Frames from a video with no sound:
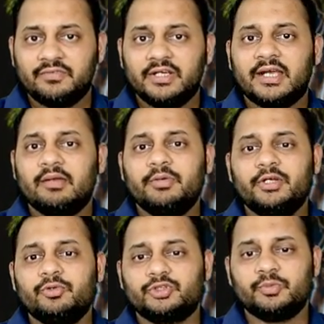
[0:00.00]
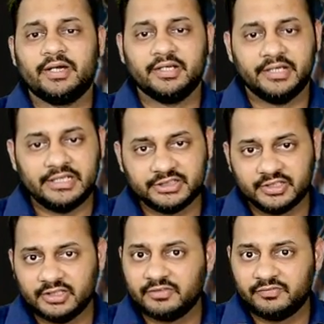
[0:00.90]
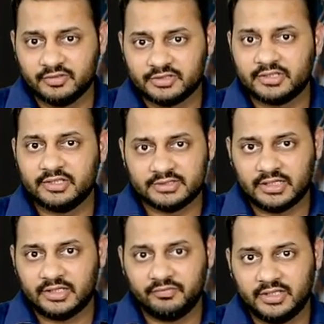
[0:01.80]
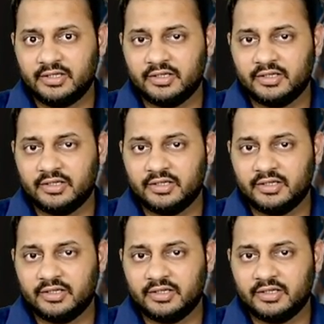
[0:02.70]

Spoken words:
way can be used by a hedger in the first case that we